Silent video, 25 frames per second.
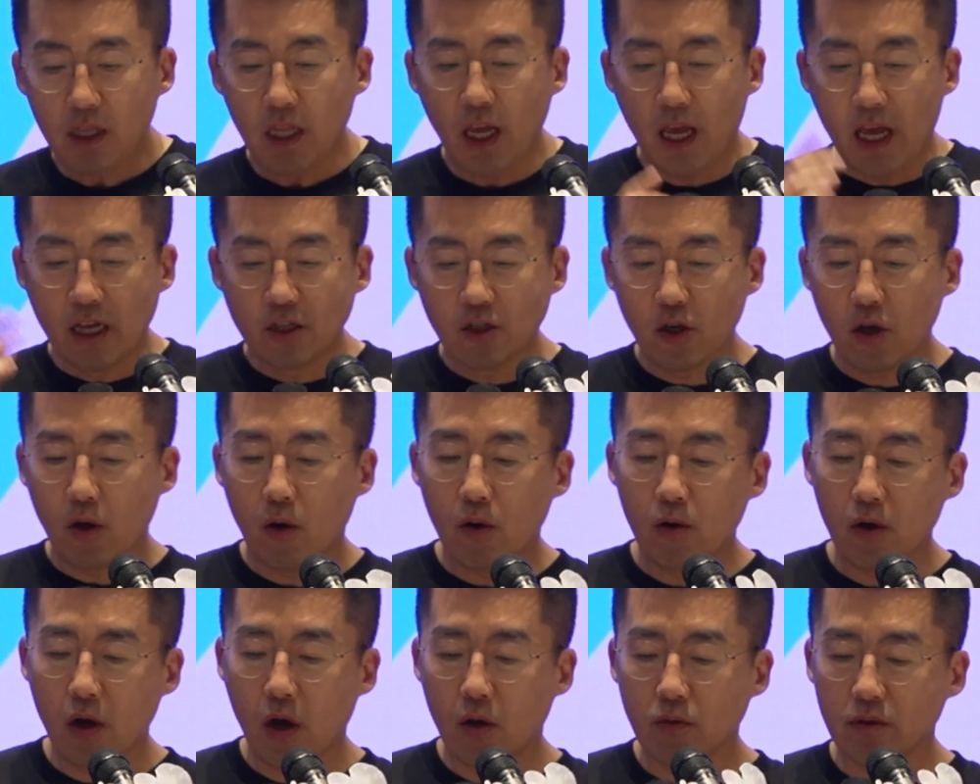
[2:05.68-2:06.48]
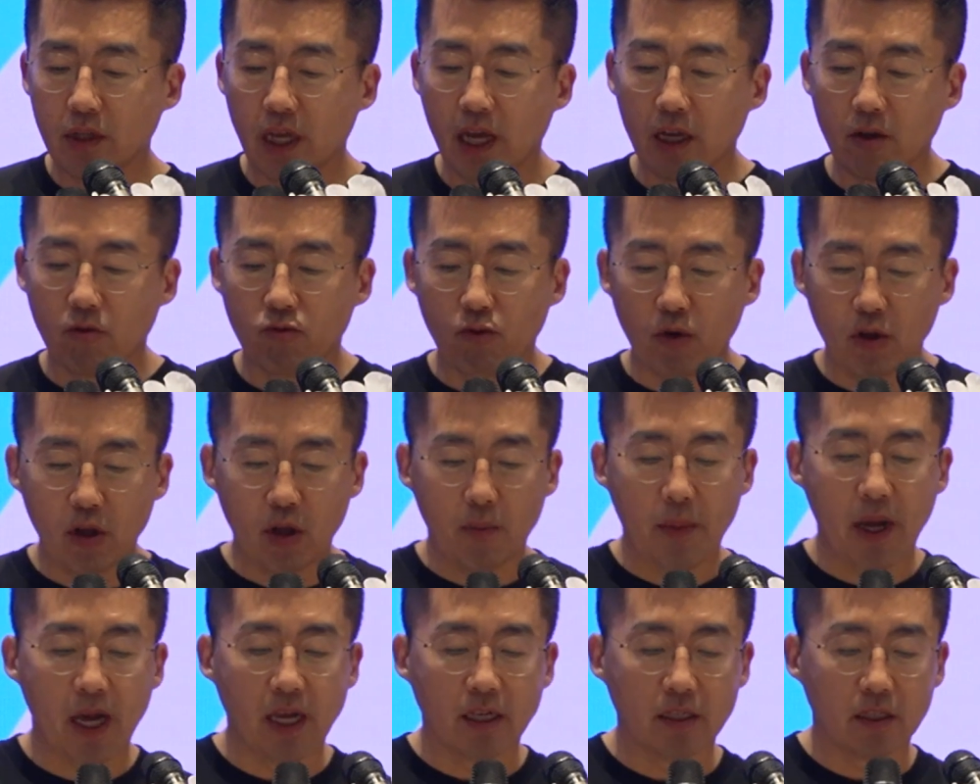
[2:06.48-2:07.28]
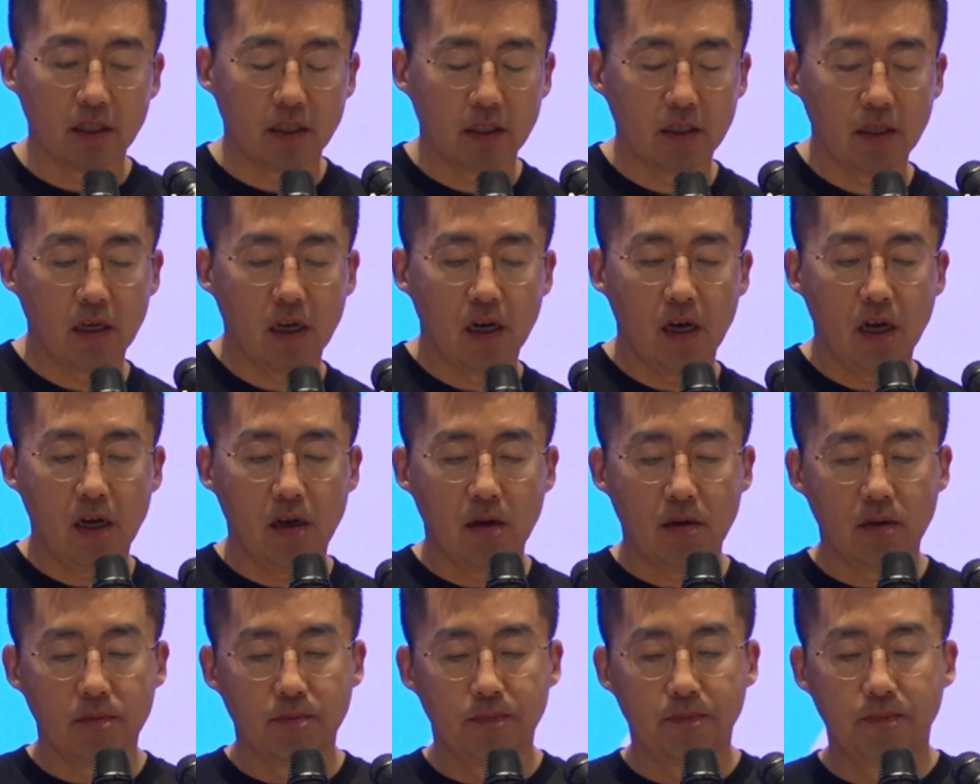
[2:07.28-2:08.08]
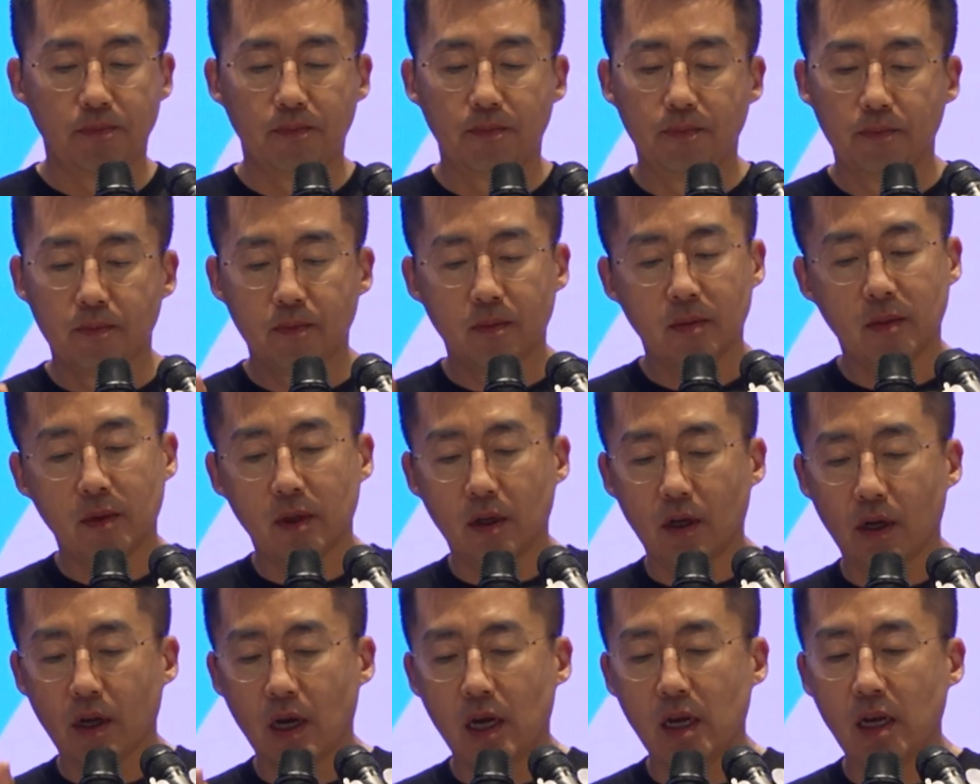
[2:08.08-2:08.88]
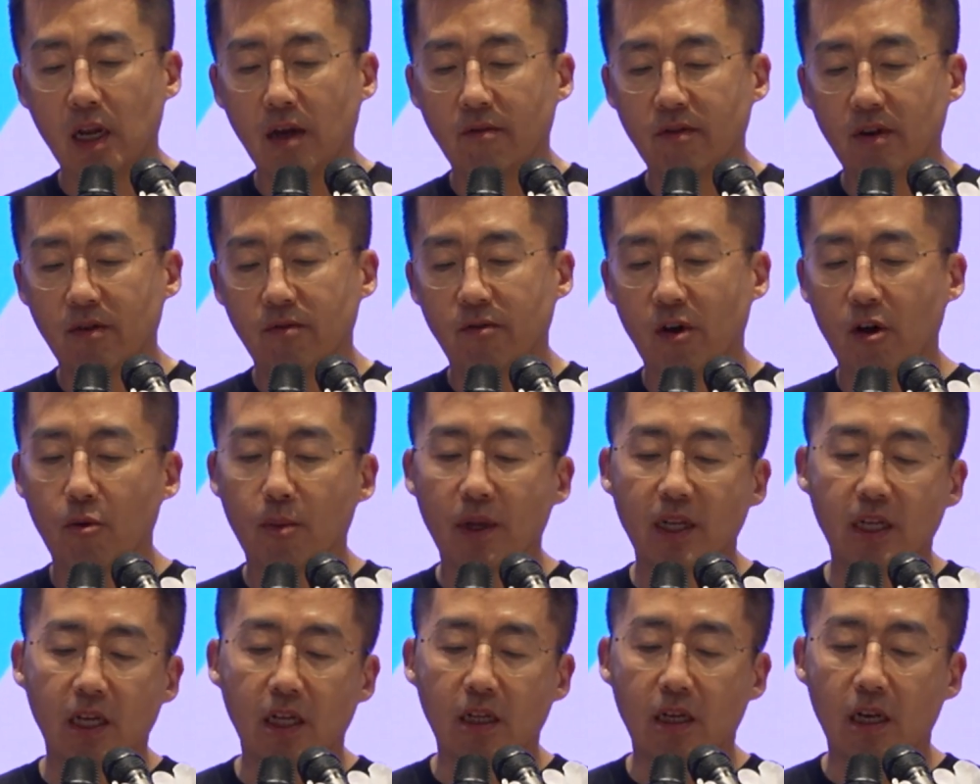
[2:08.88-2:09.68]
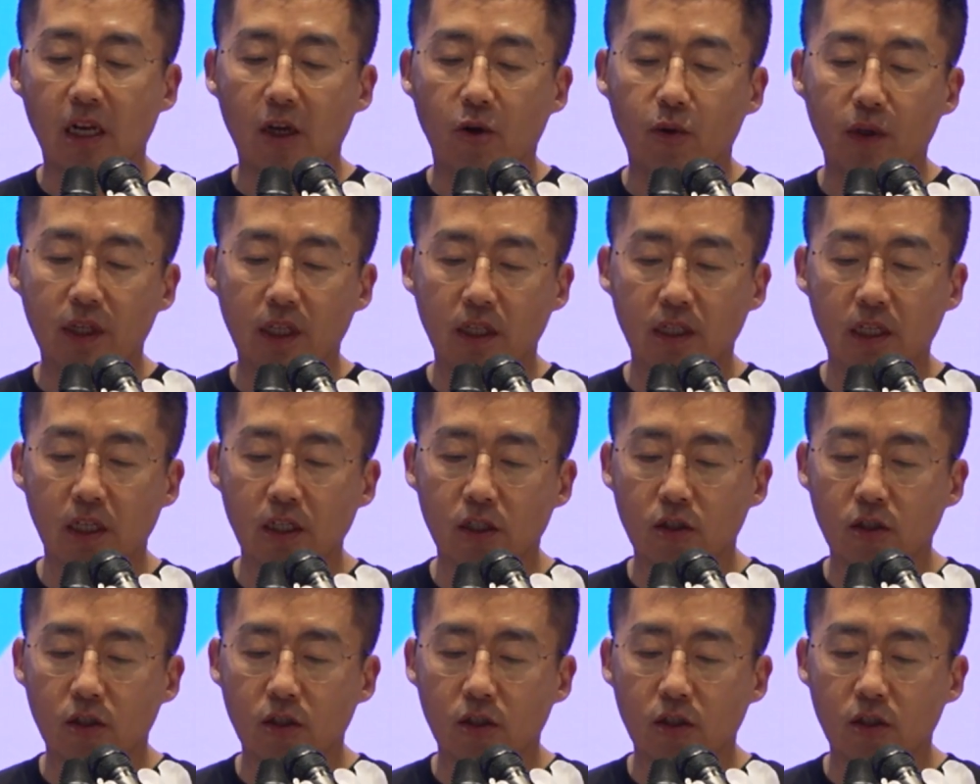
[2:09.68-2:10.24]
as you all know, that rollup has kind of a fragmented liquidity.